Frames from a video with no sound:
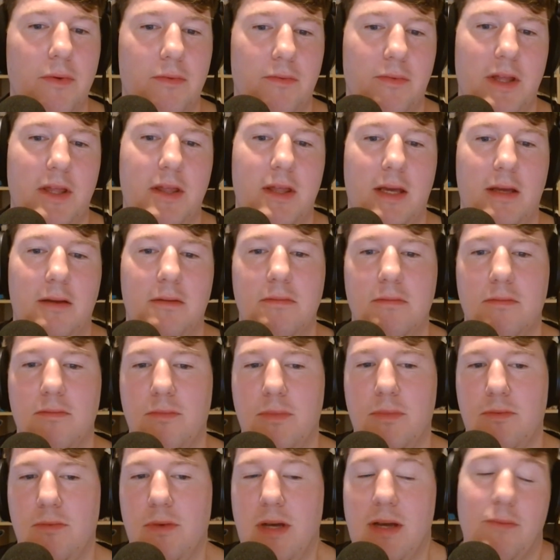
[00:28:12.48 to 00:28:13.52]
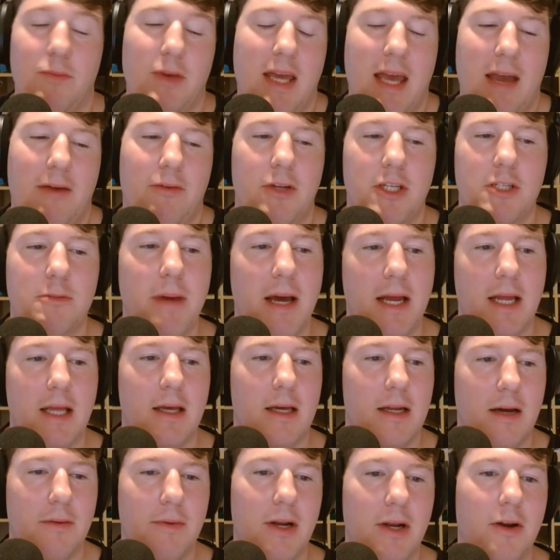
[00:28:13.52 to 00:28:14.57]
we think we can't really
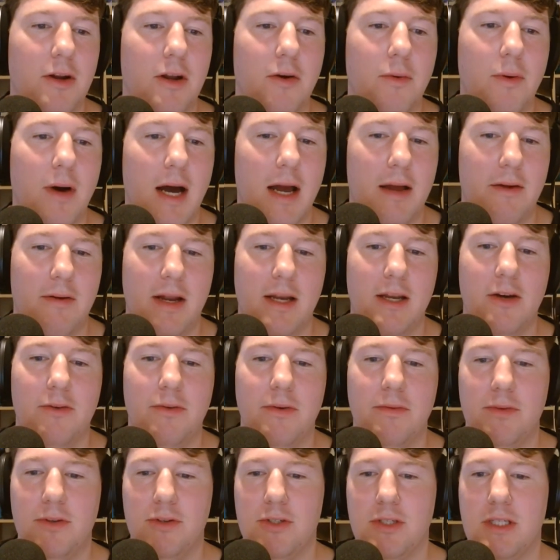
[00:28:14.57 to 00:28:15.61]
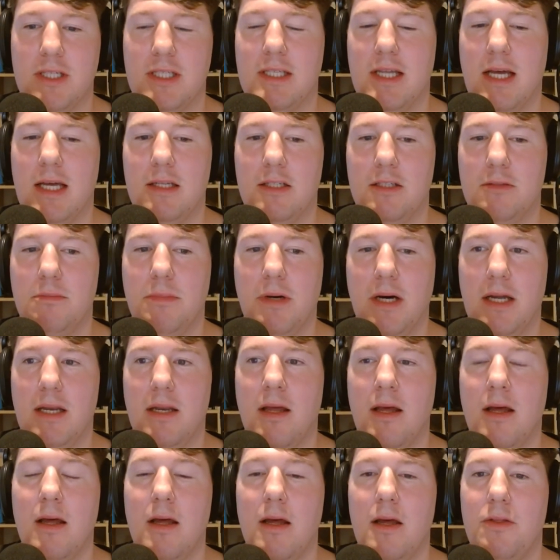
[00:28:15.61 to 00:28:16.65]
speculate on. We don't know why, right? No one usually says. But
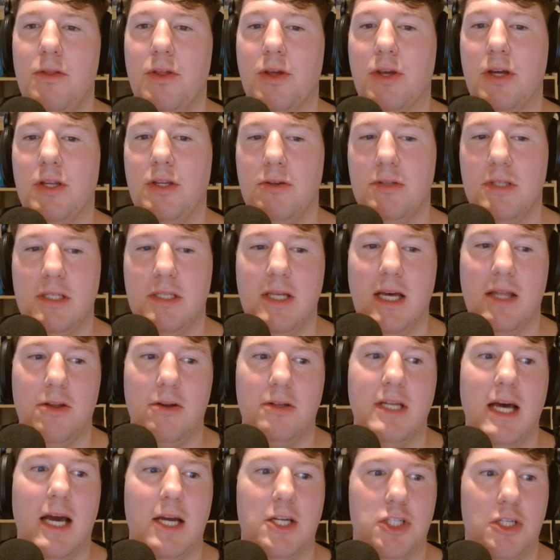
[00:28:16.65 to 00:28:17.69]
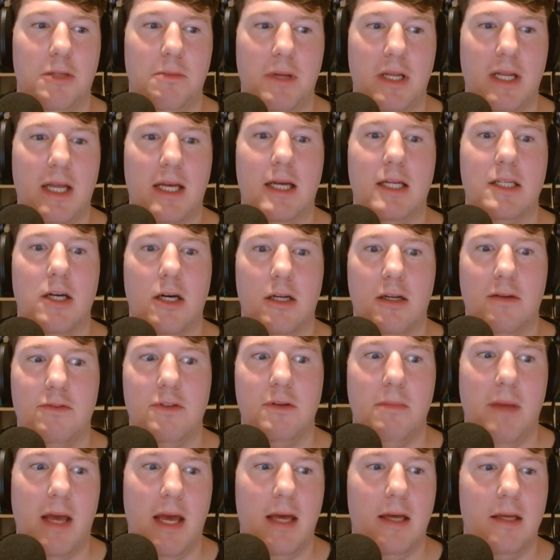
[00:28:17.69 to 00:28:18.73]
the good news is that there's actually been like a ton of
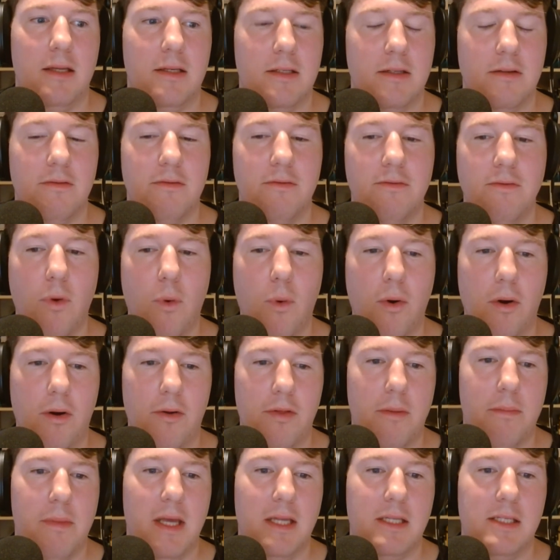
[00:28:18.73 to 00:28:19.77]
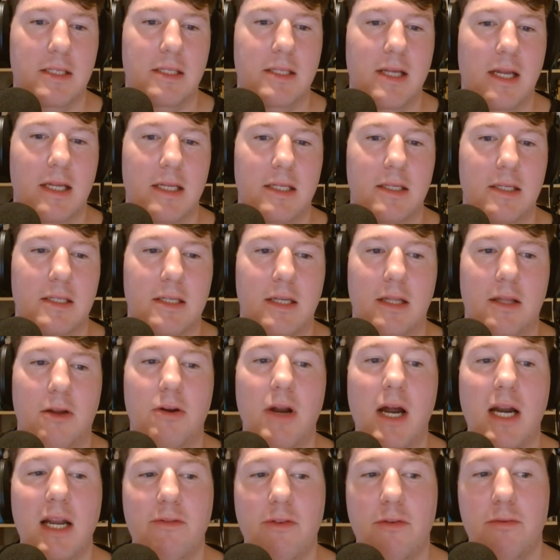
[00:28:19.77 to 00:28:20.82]
demand for the pieces that he's listing. They're
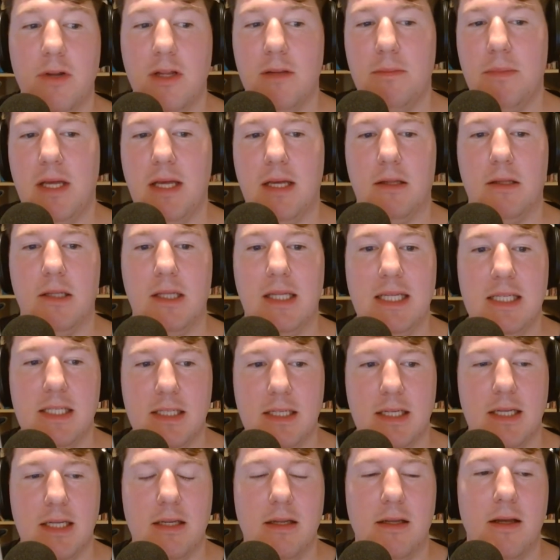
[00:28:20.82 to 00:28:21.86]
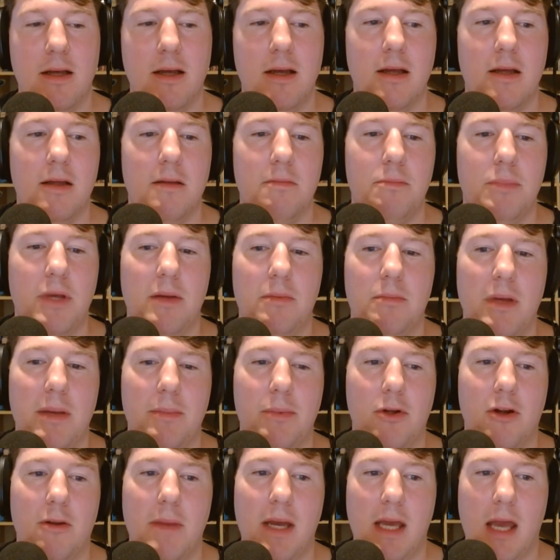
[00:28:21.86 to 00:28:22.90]
not even really being listed.
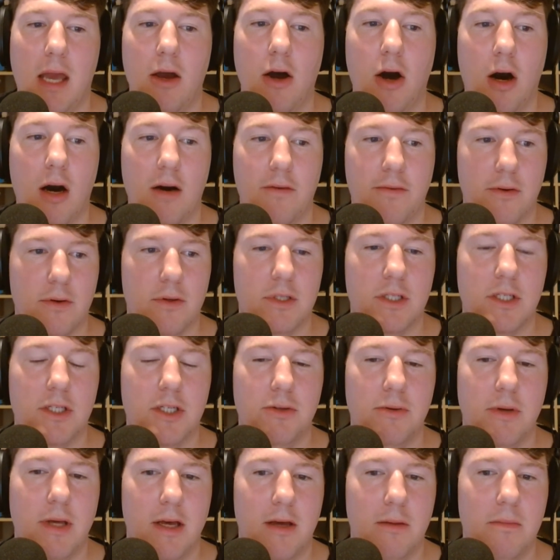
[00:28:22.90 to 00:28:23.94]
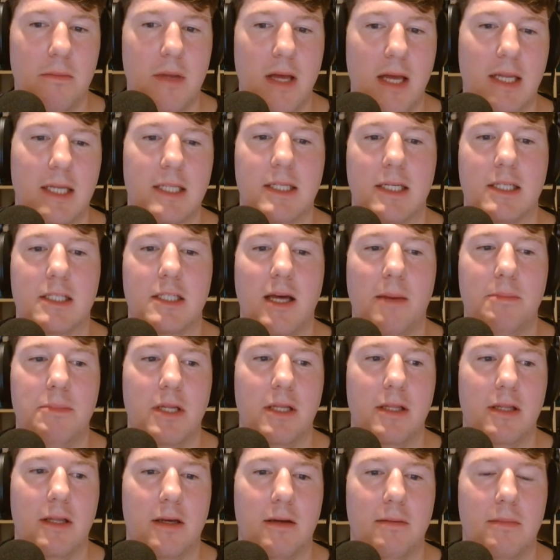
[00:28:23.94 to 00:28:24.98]
People are making offers to him and he's
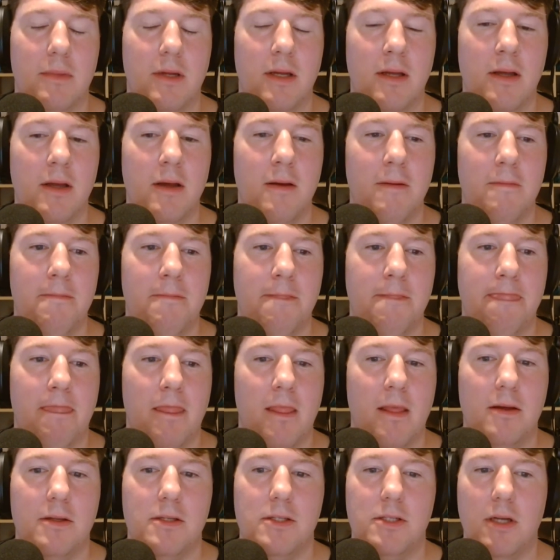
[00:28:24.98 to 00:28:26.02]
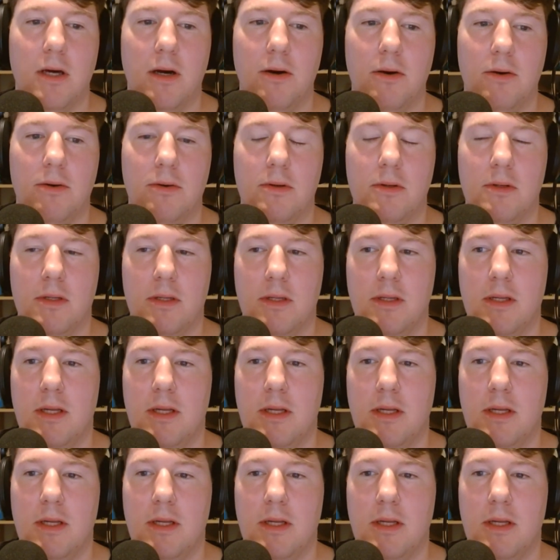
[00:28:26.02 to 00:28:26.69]
accepting them. So